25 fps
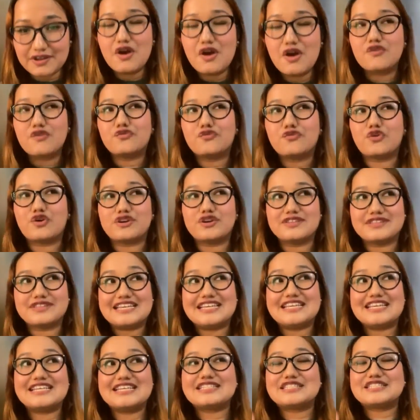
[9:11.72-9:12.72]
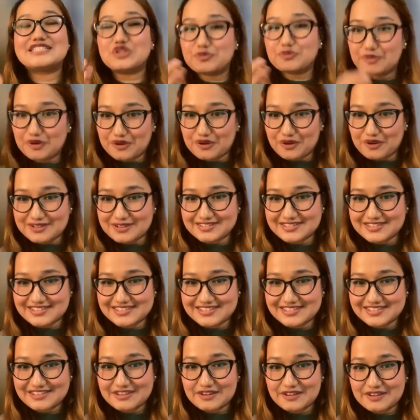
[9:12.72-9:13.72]
for the tuberculosis
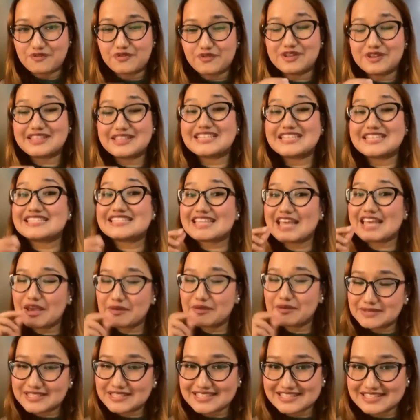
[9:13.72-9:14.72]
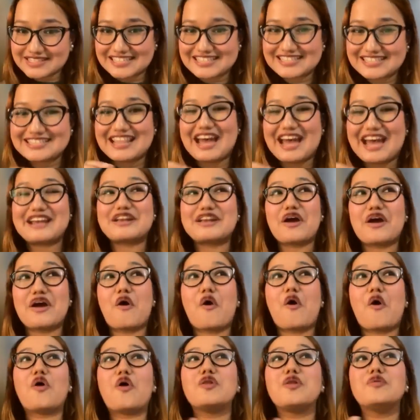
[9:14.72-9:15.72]
for the same disease that
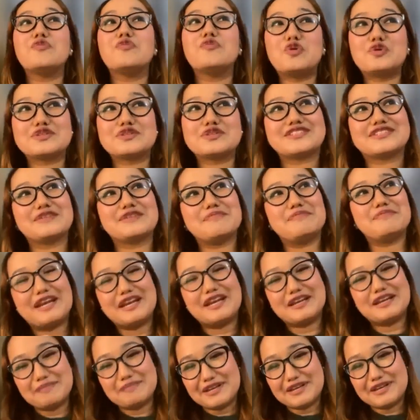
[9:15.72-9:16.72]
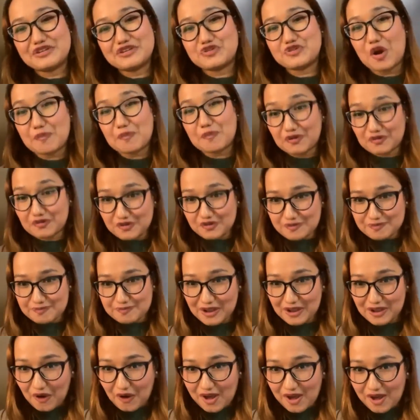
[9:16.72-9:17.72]
almost made me drop off of my
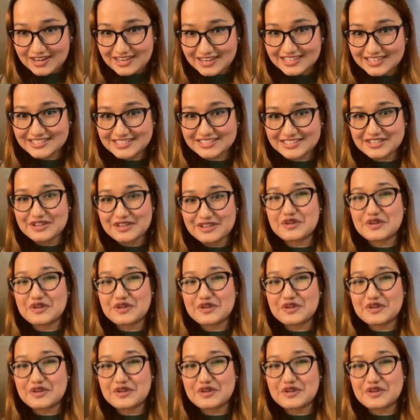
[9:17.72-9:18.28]
college,